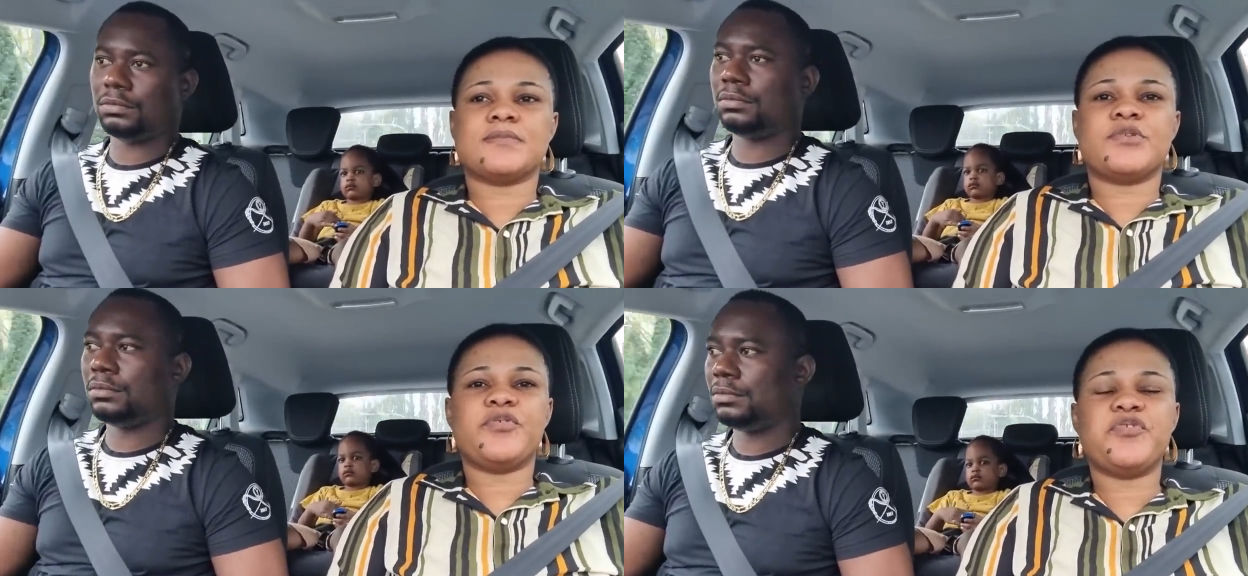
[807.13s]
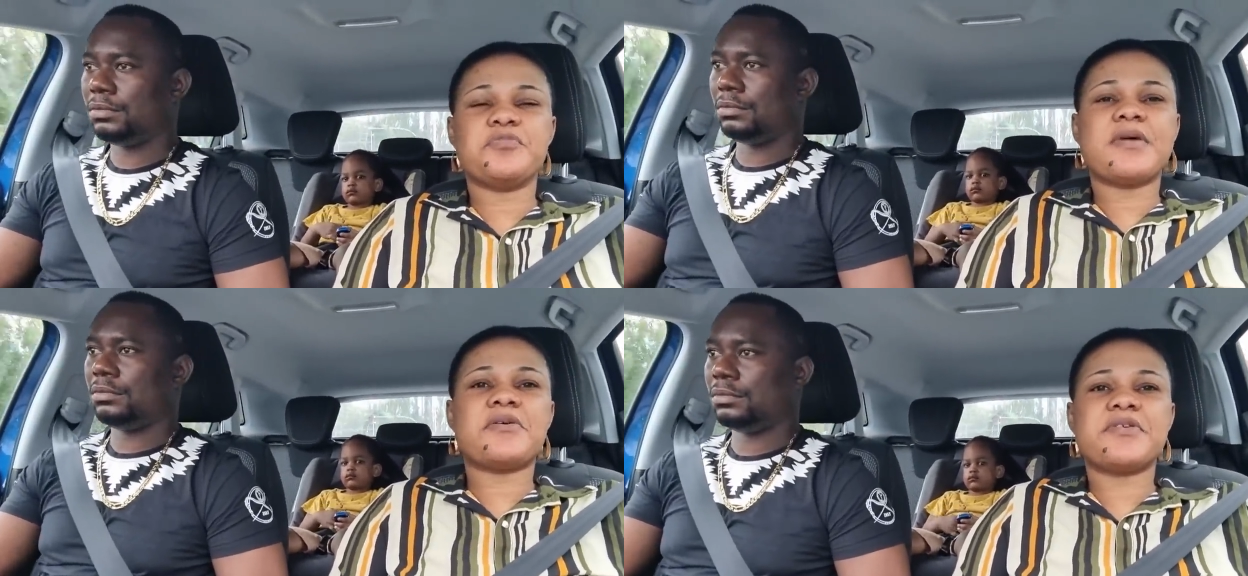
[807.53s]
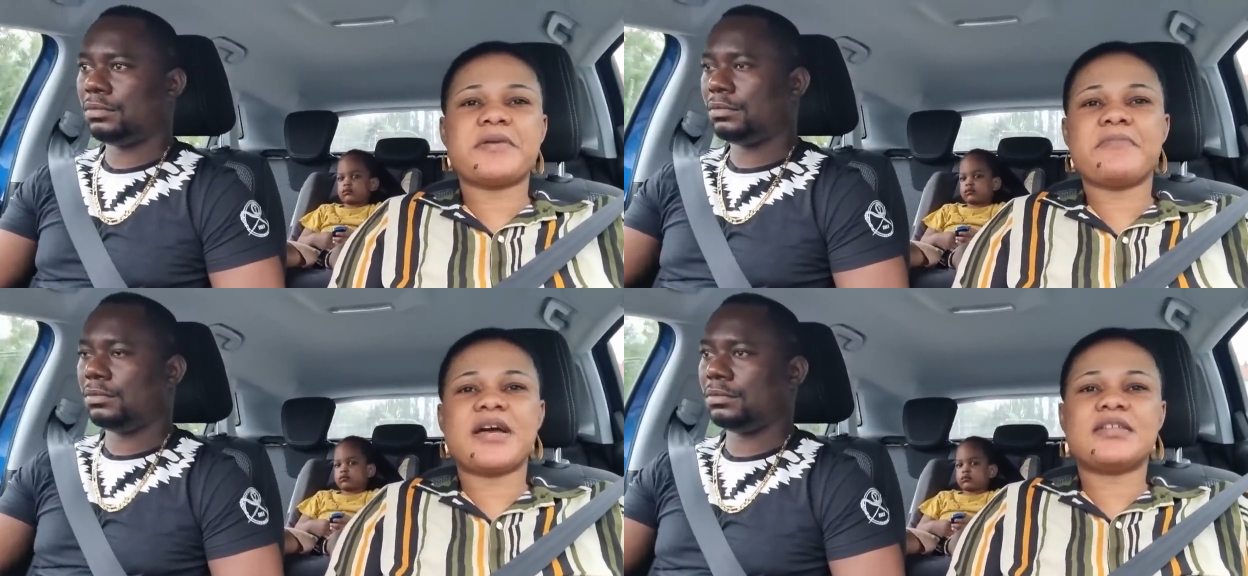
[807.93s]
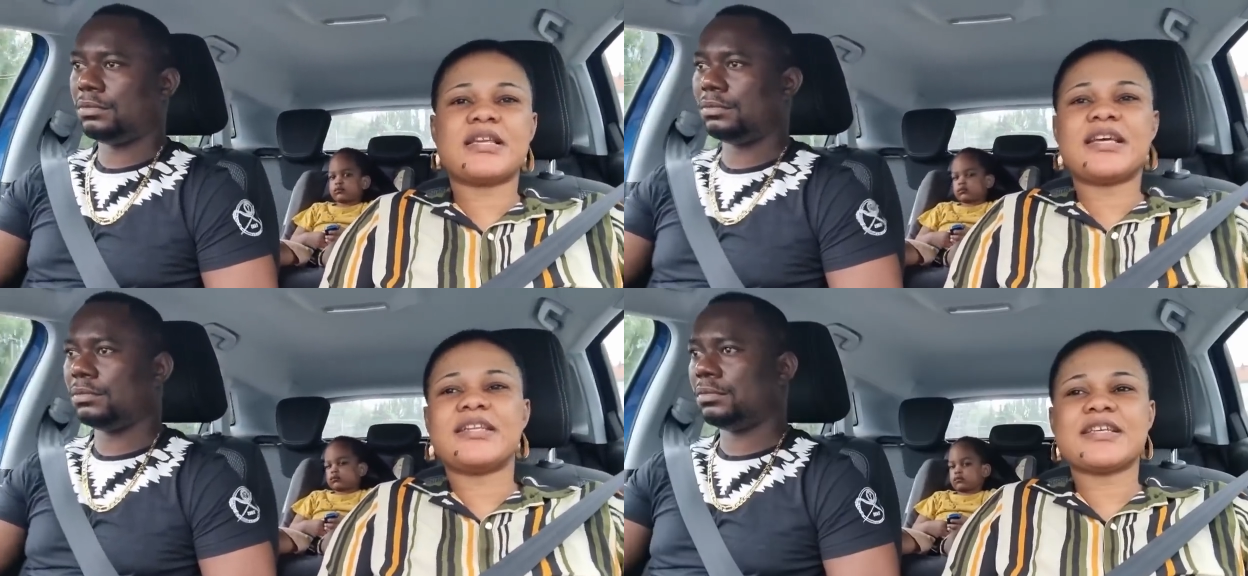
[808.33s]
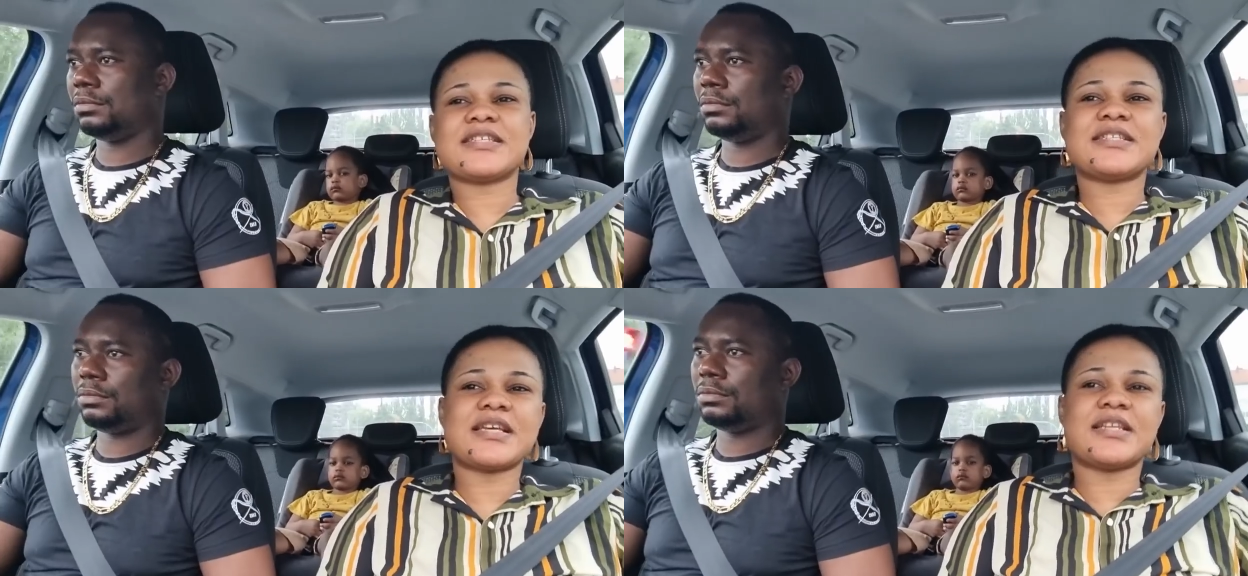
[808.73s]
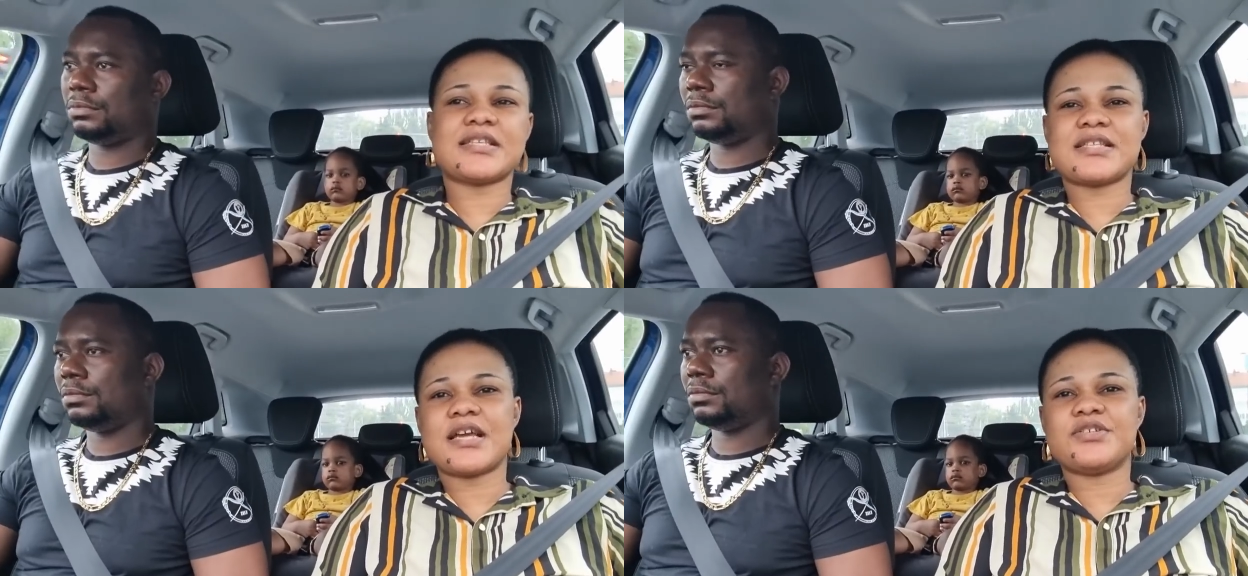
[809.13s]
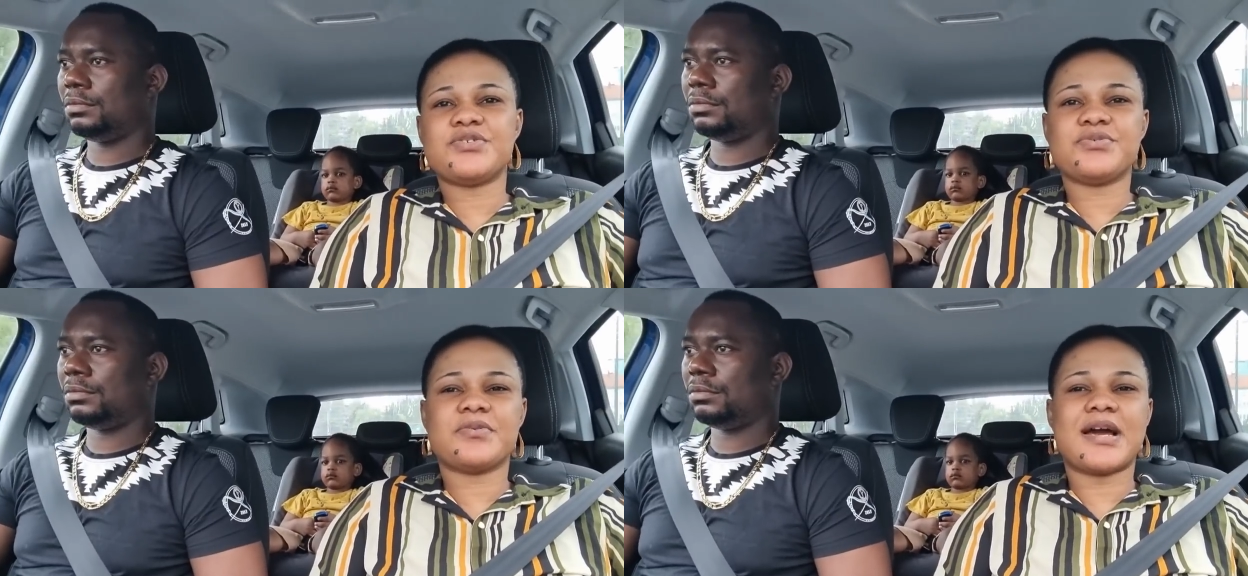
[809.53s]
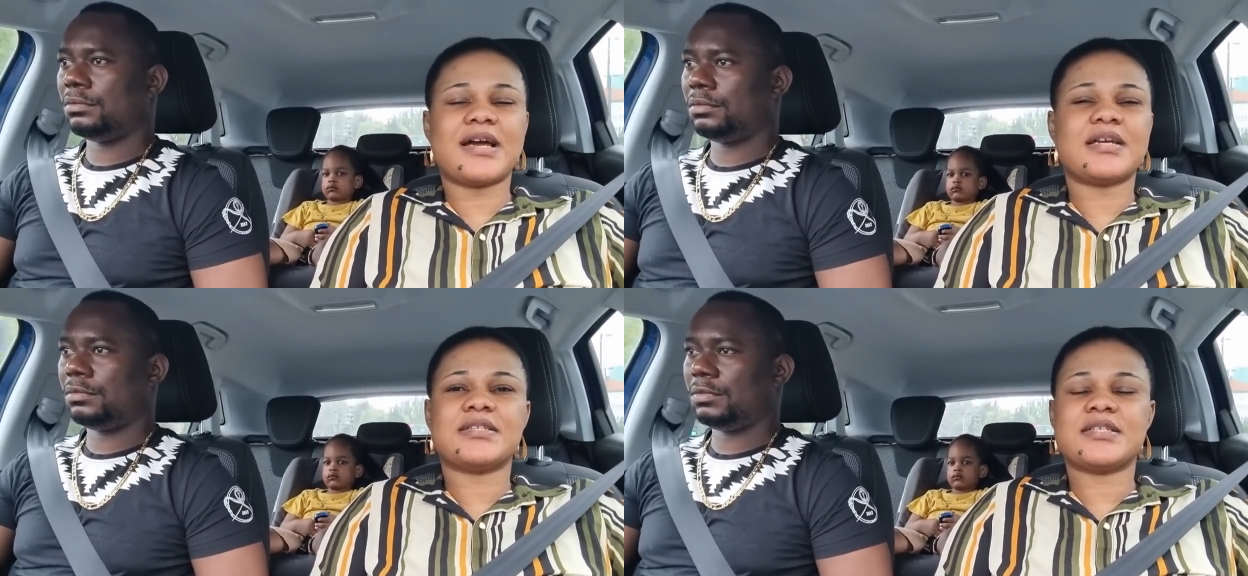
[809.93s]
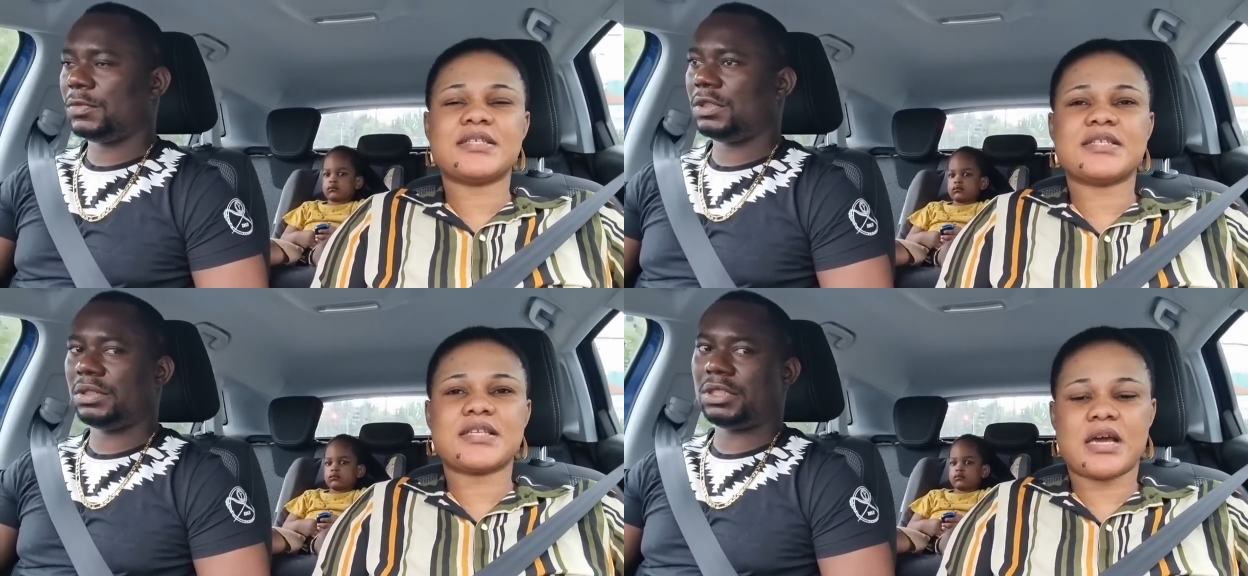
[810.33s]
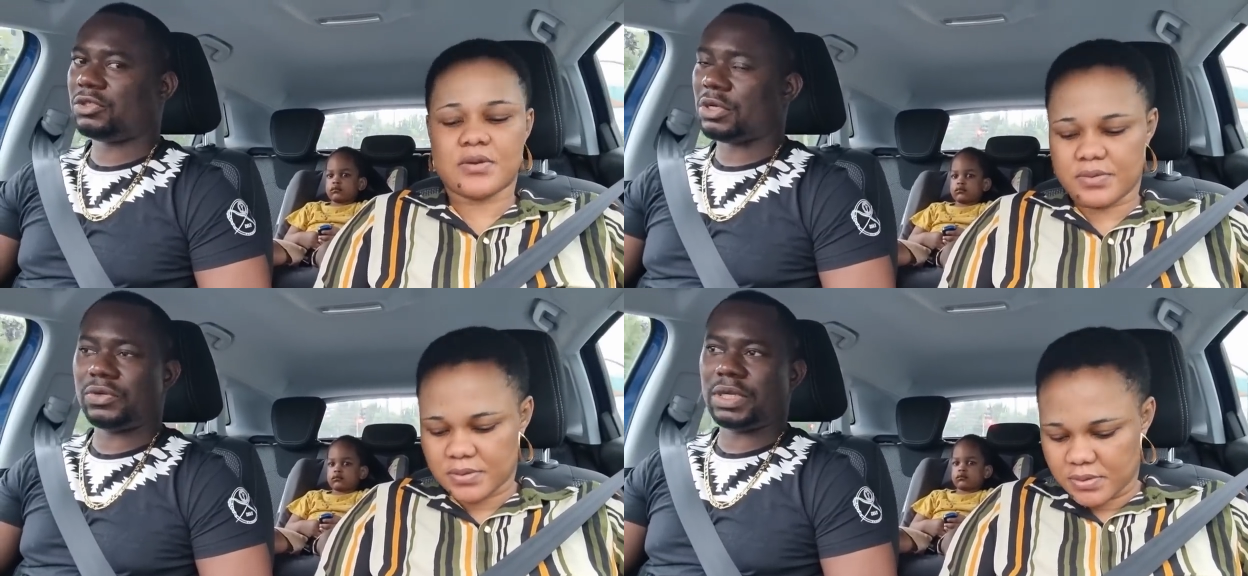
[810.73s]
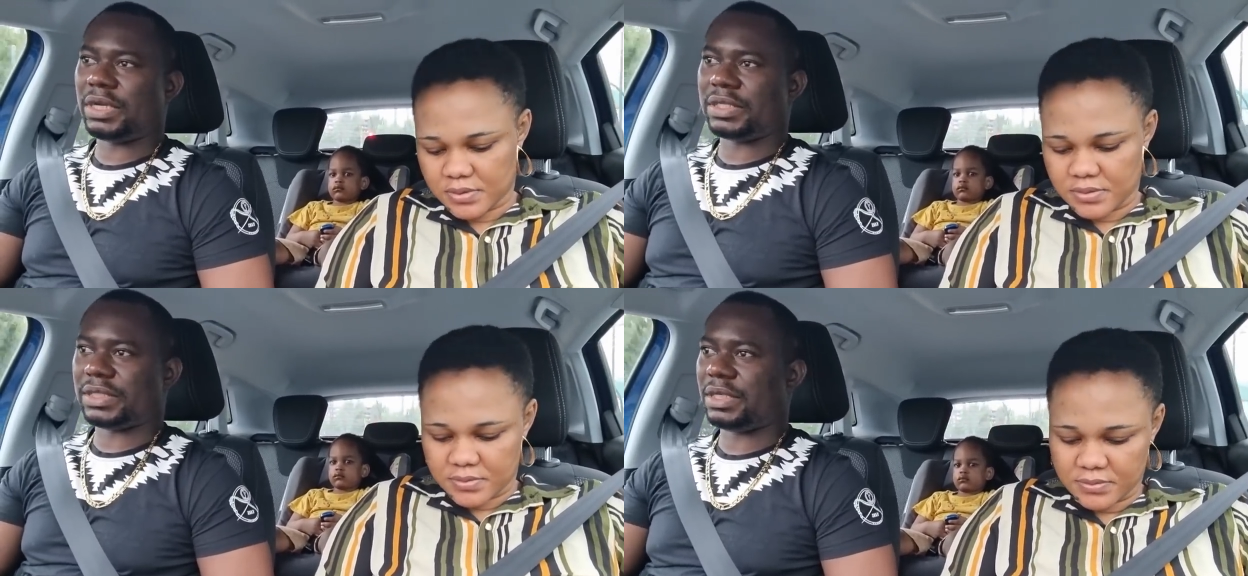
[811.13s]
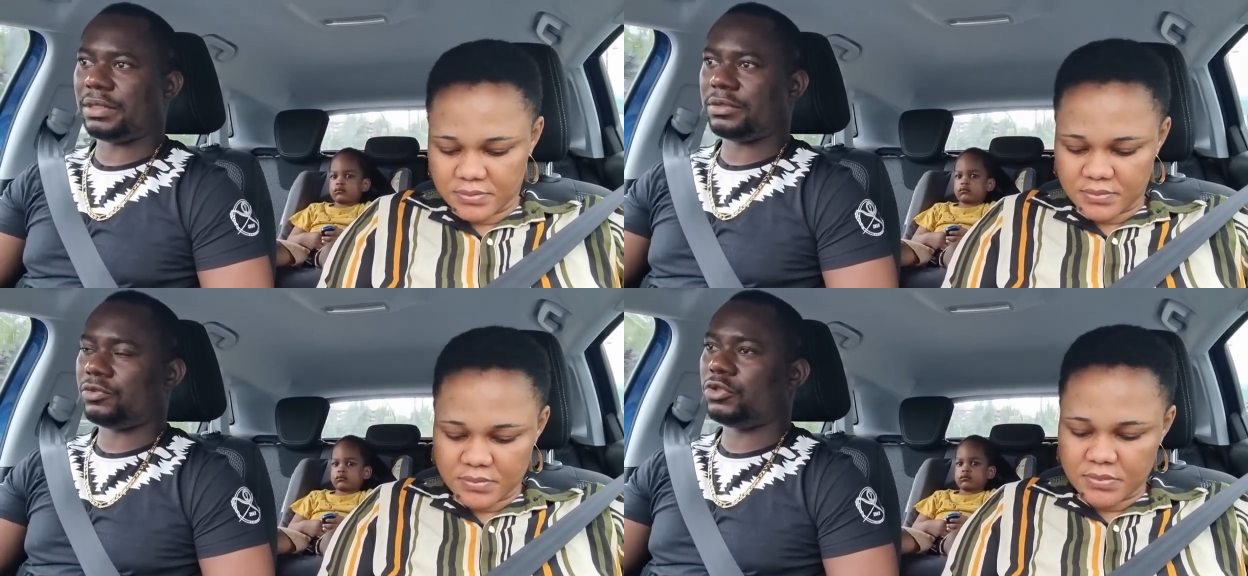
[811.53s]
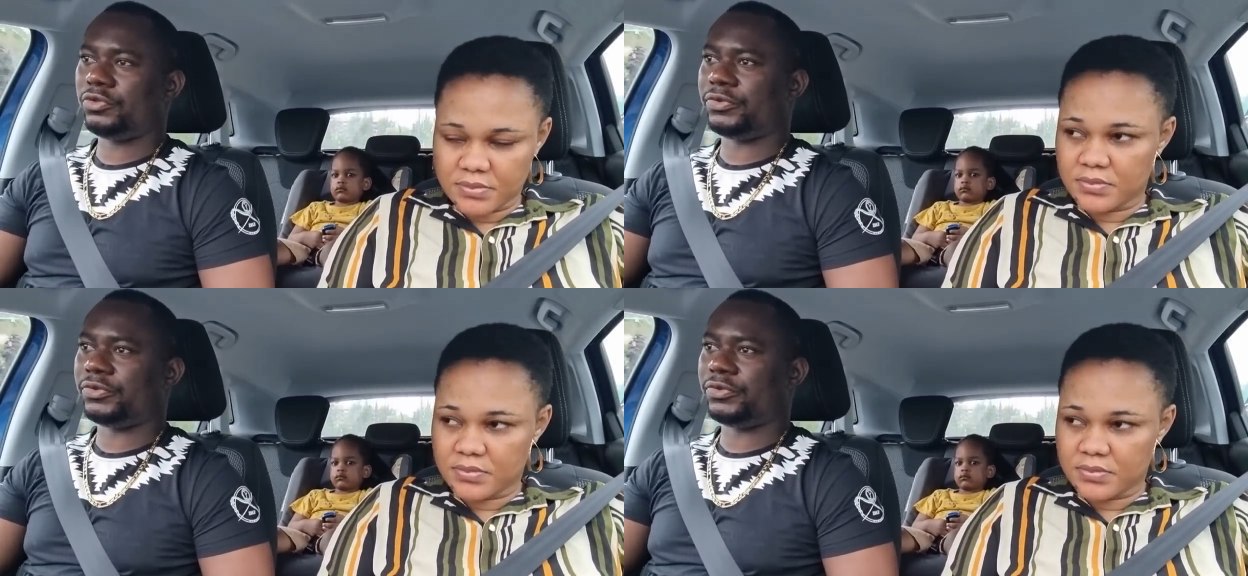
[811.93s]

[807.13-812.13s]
Speaker 1: If you marry a man that doesn't understand you, this
Speaker 2: is yes, how. I will not understand. So if